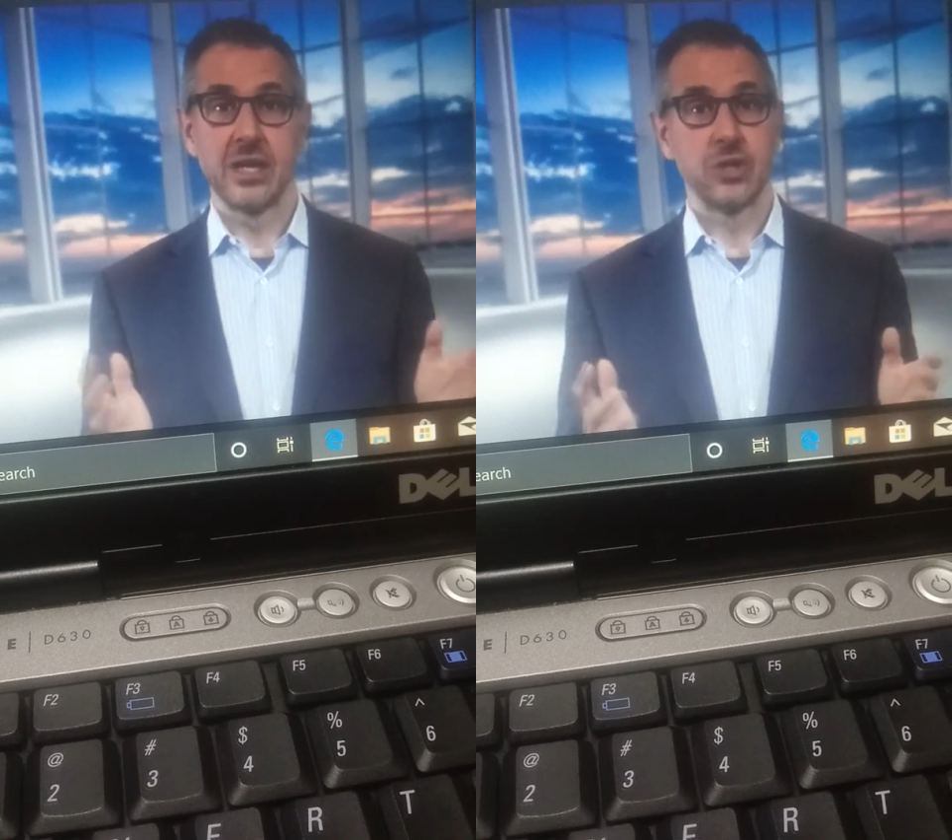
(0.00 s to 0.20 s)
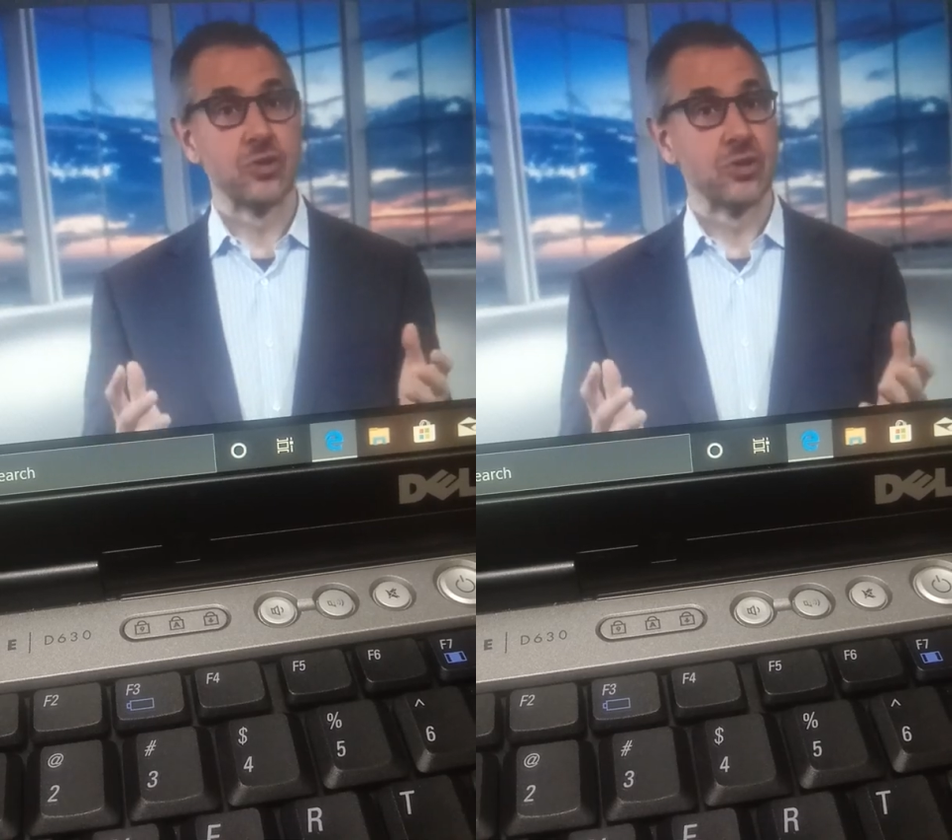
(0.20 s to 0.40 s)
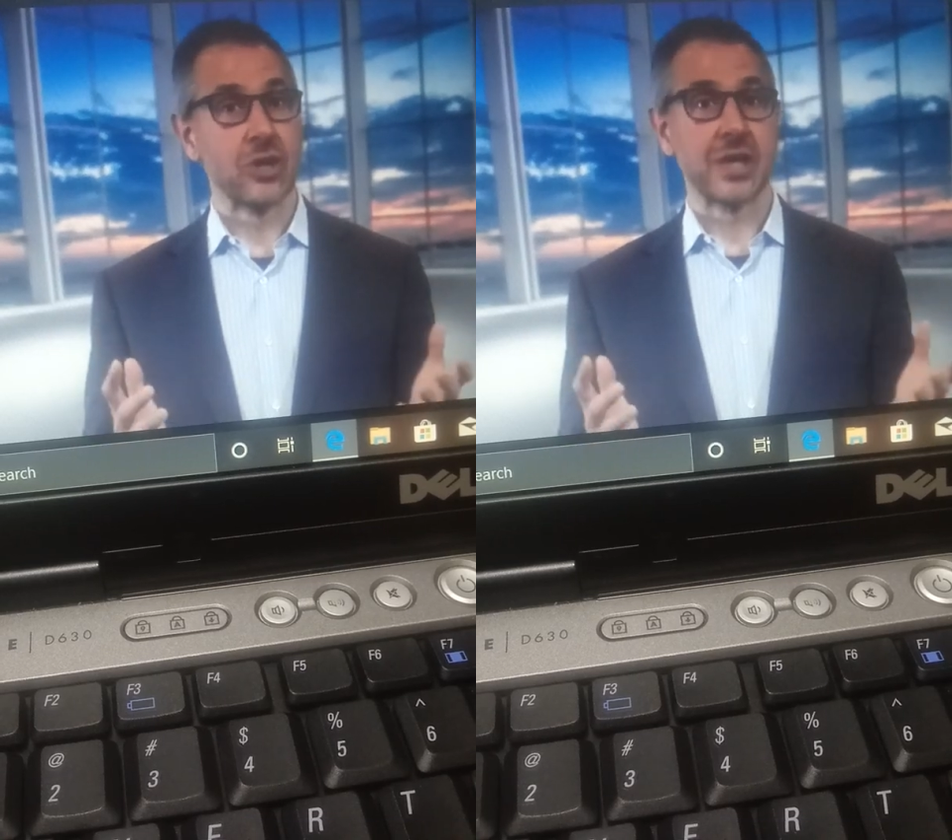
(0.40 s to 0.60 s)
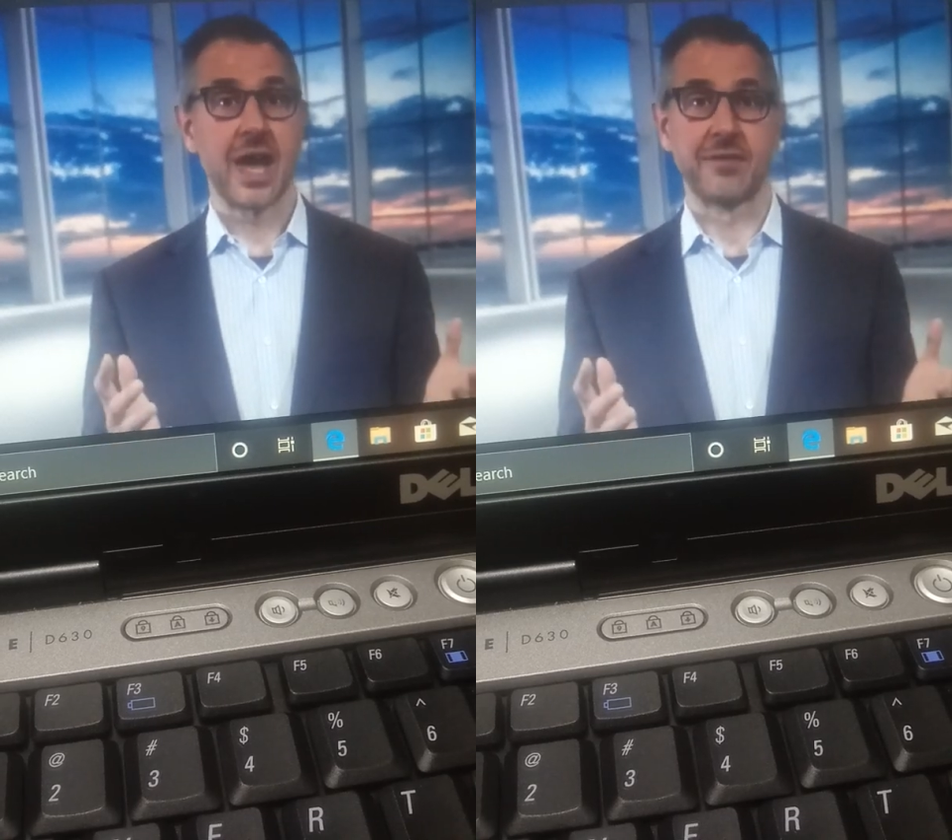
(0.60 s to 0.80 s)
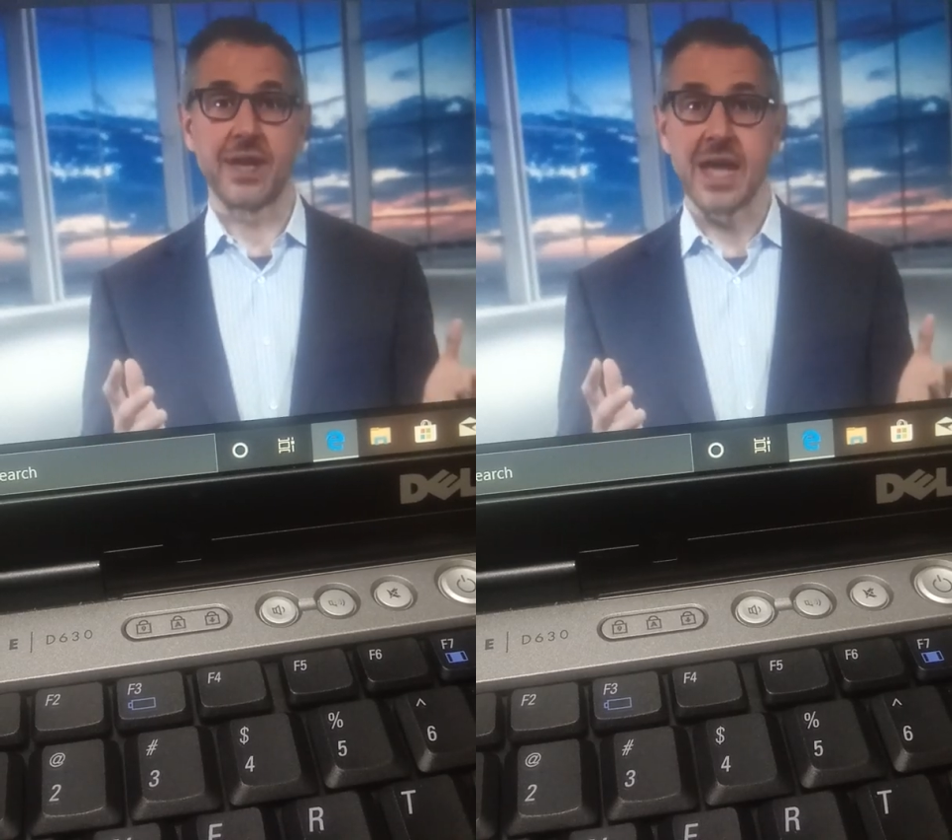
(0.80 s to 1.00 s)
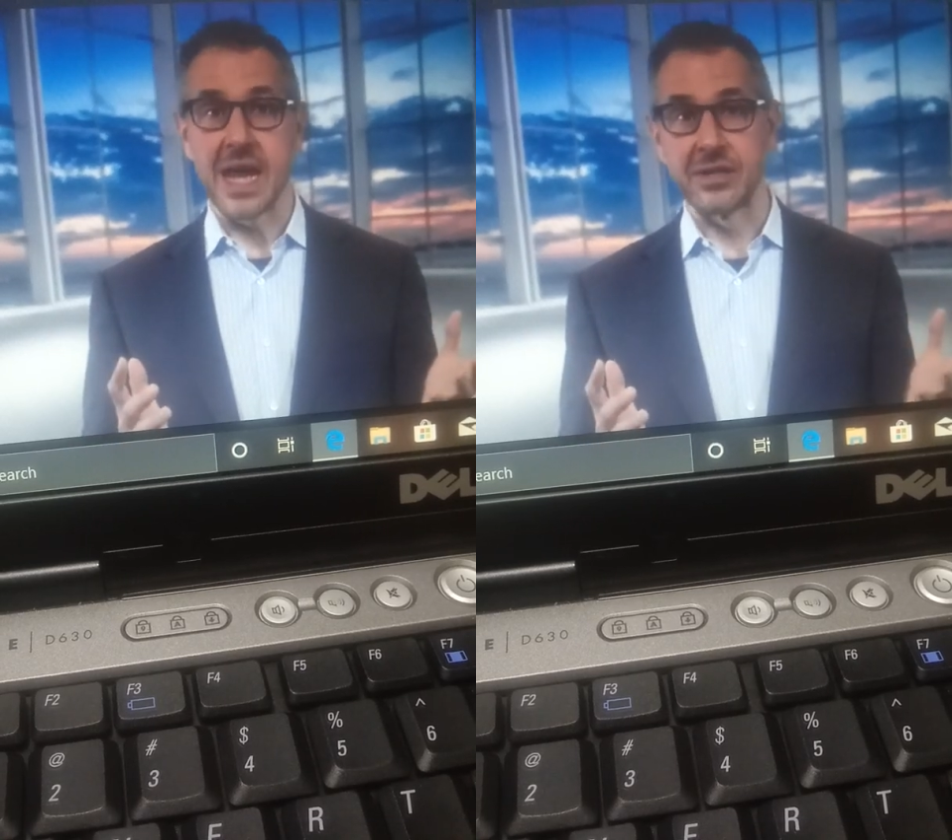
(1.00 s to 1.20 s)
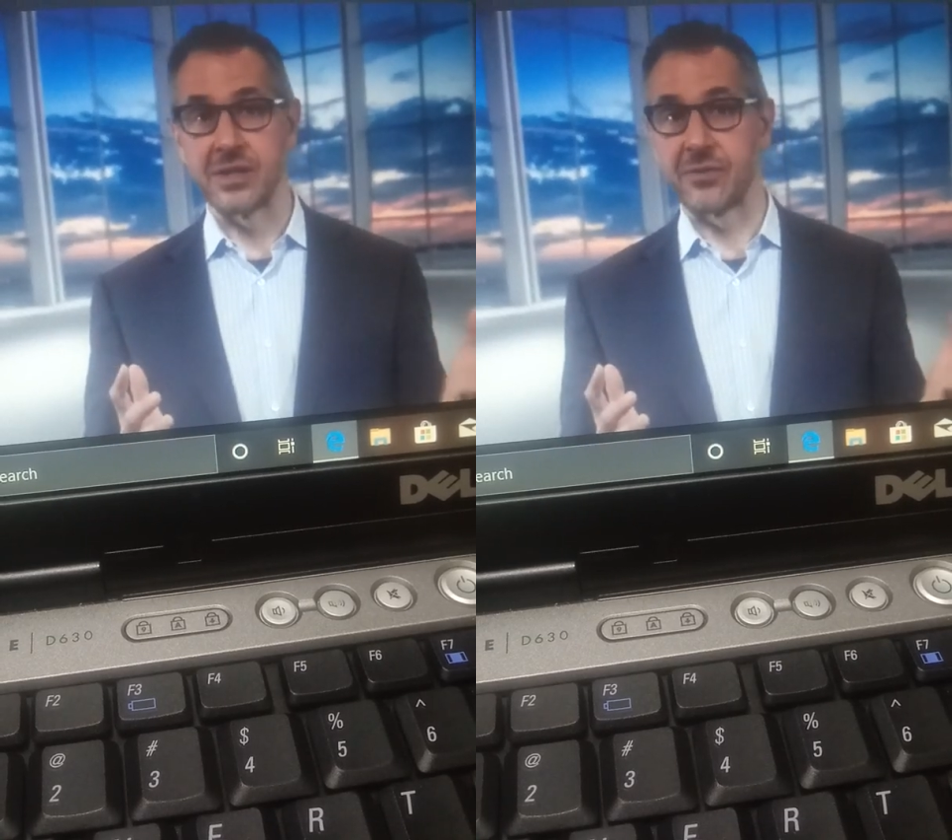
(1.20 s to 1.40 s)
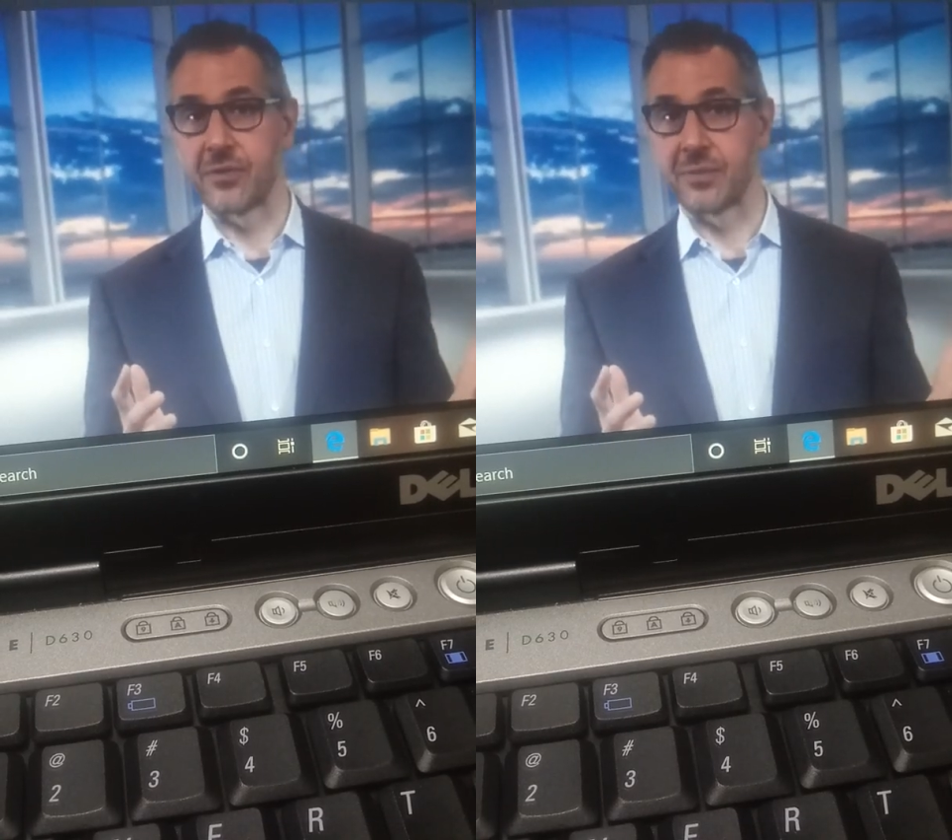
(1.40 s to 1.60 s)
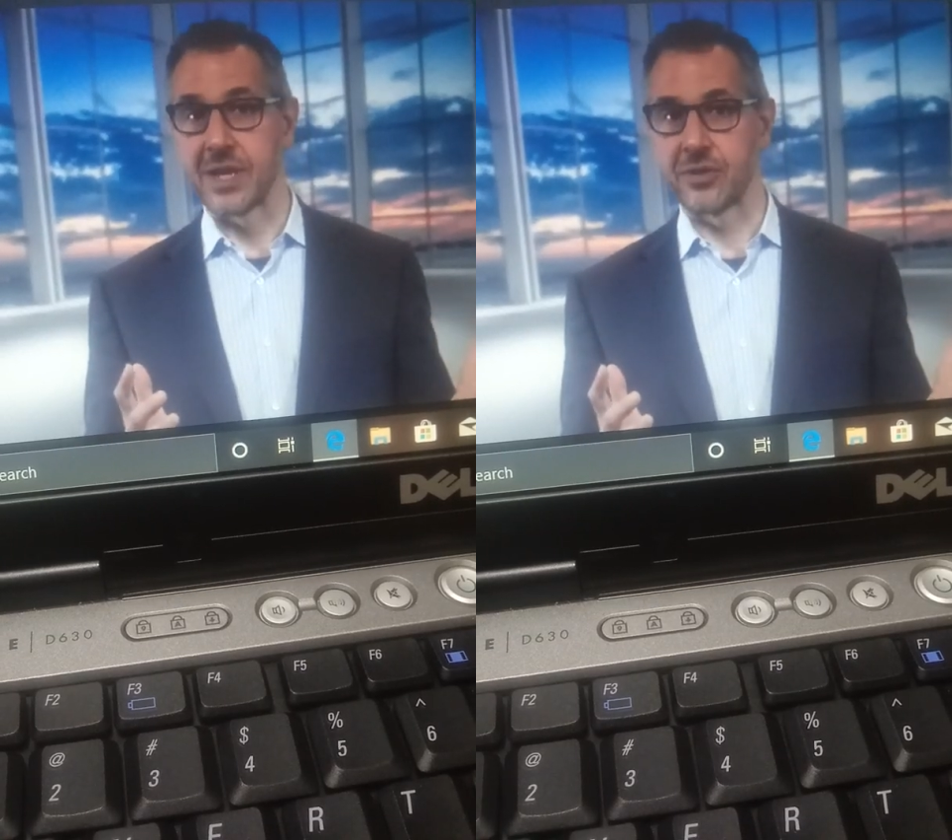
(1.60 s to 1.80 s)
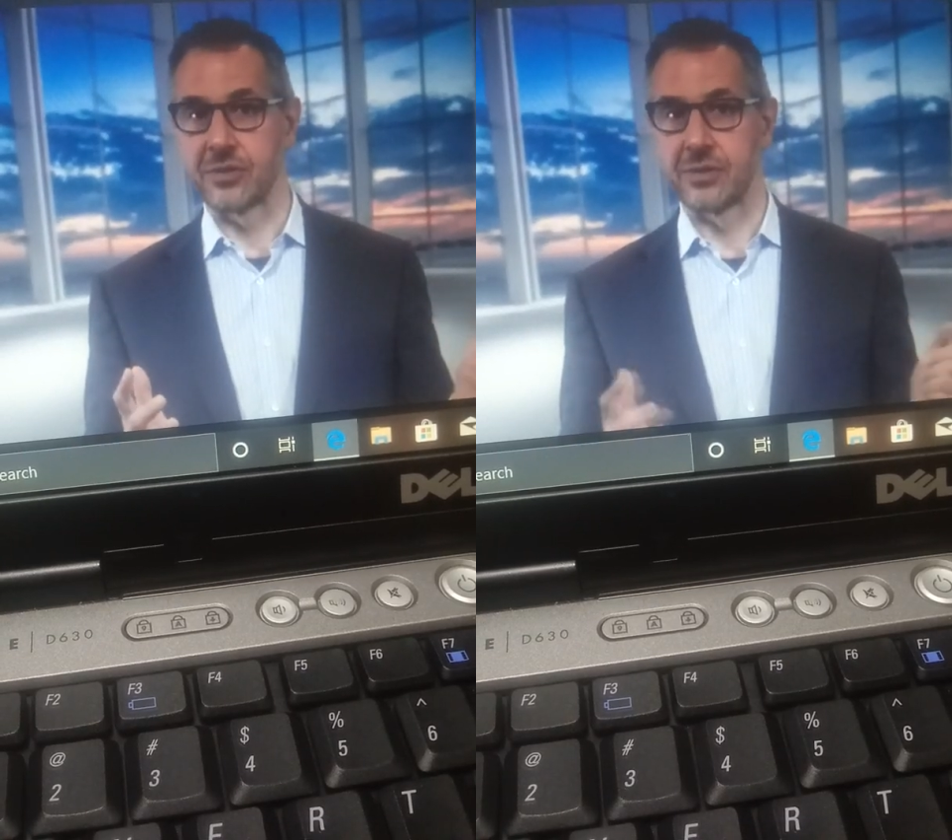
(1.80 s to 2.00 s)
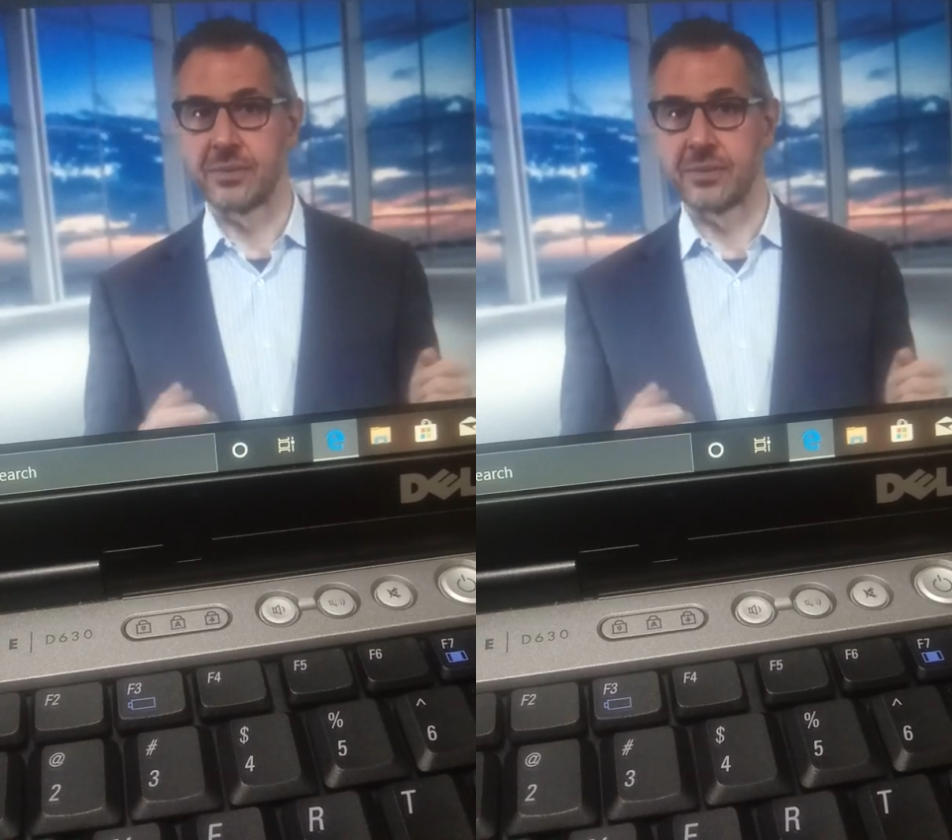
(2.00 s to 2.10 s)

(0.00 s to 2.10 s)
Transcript: do not have age information,